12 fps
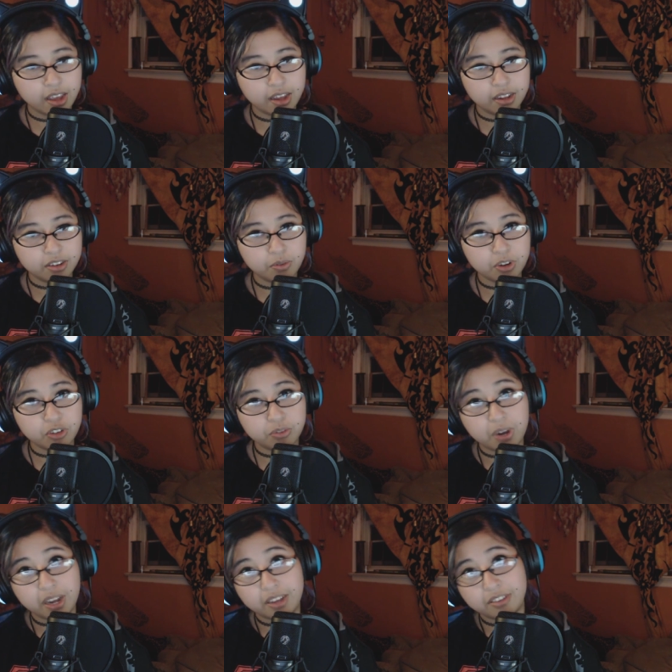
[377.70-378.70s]
And the
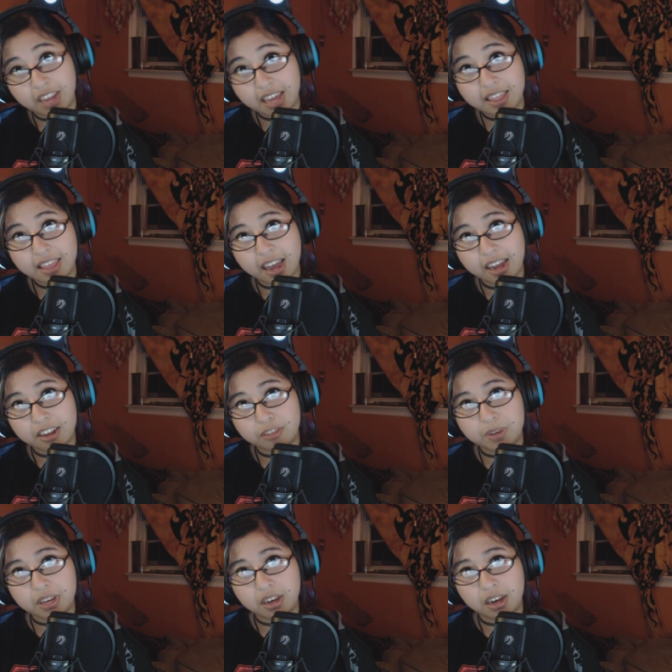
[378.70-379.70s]
reason why I say that
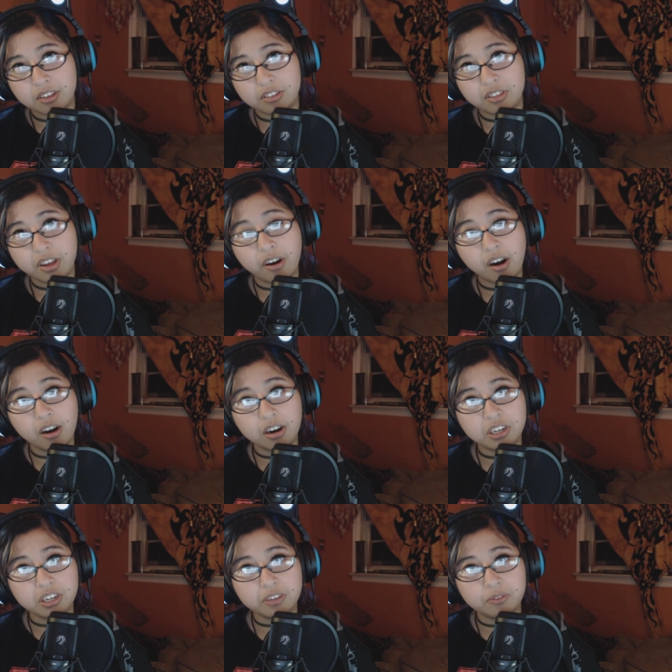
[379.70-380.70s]
is because there
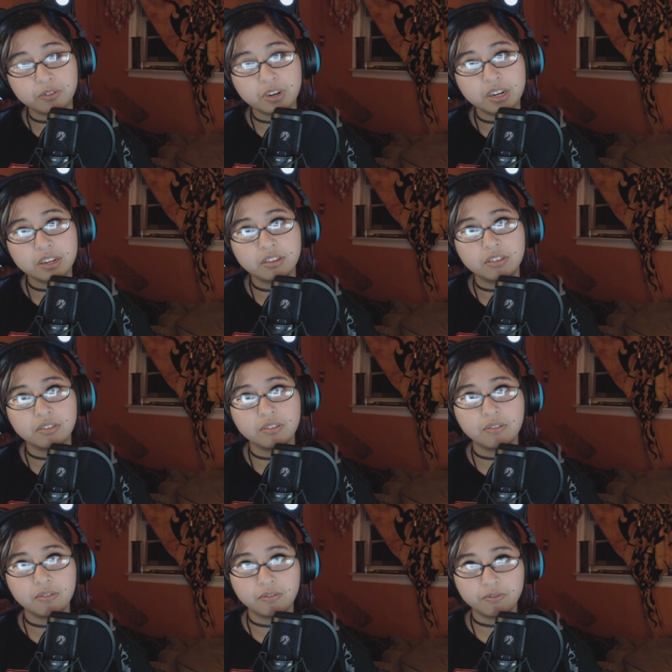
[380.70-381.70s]
are different
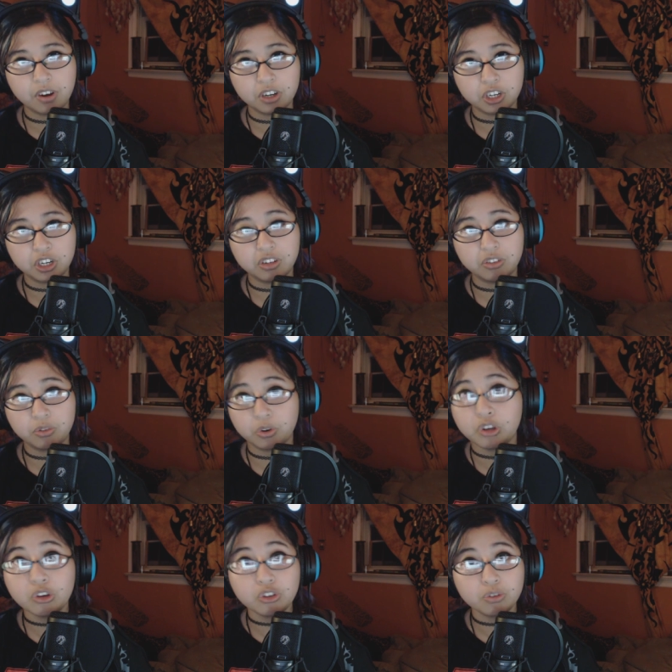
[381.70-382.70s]
functions
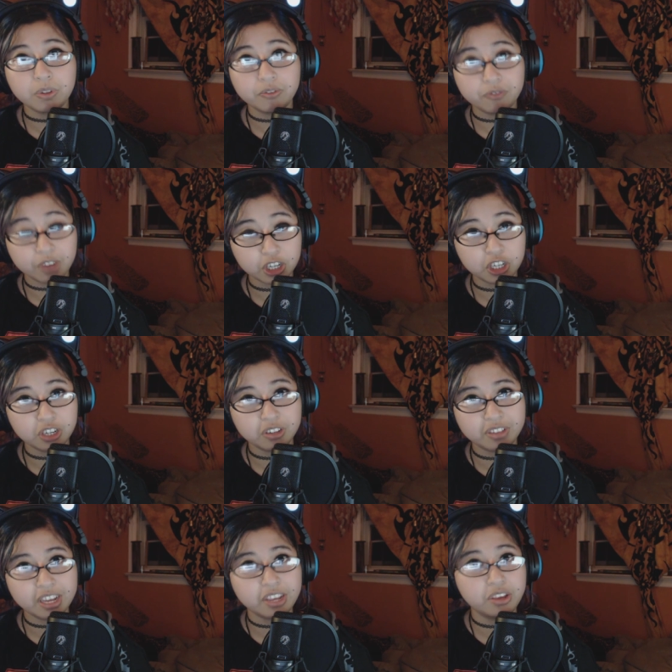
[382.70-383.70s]
or usable
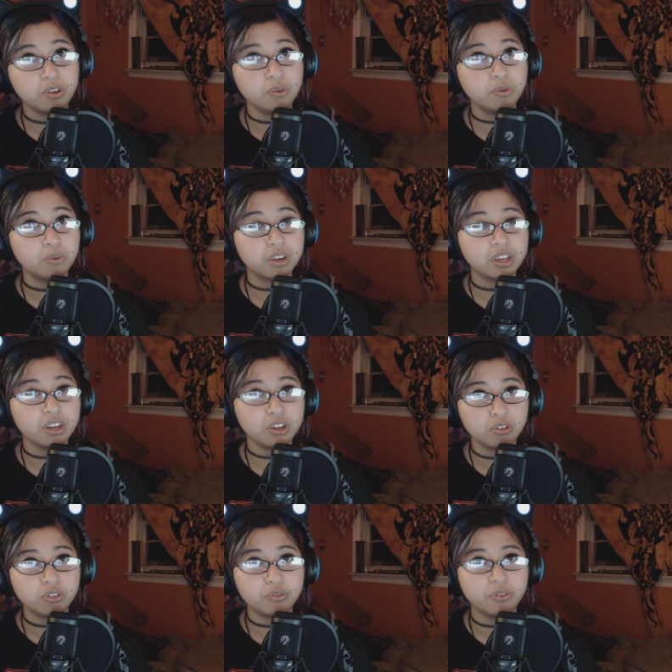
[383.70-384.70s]
functions that you can
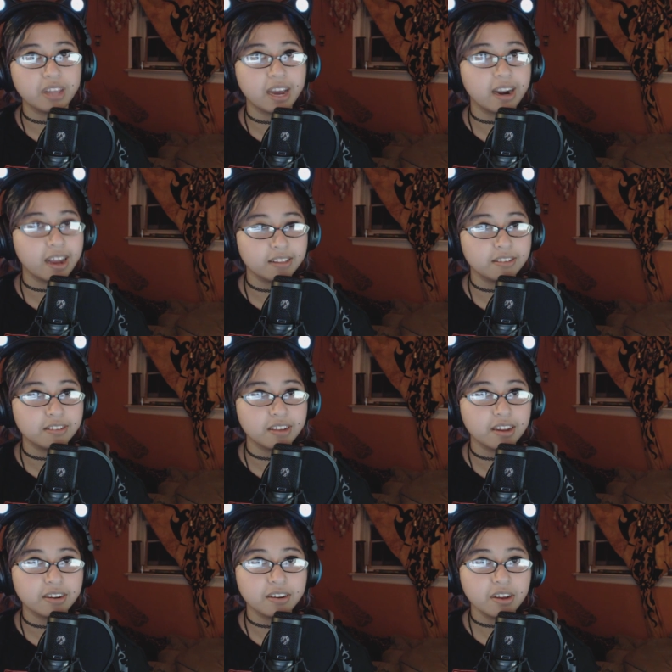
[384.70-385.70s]
use for that
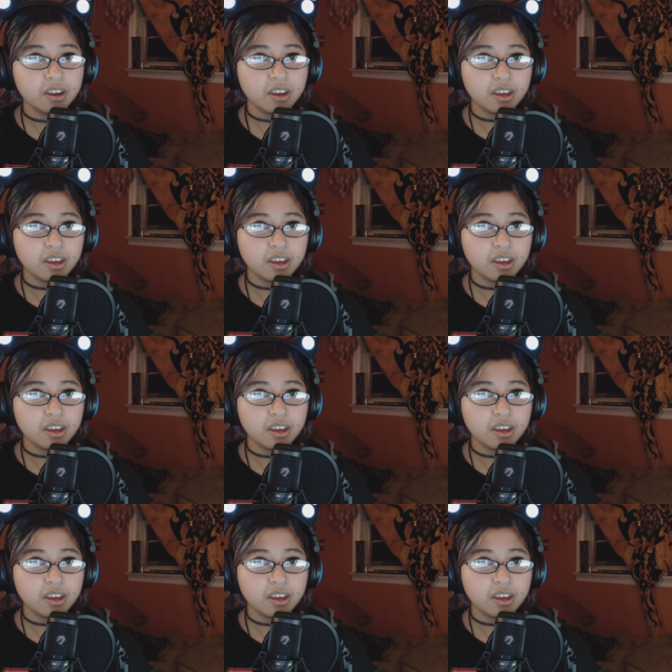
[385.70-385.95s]
headset,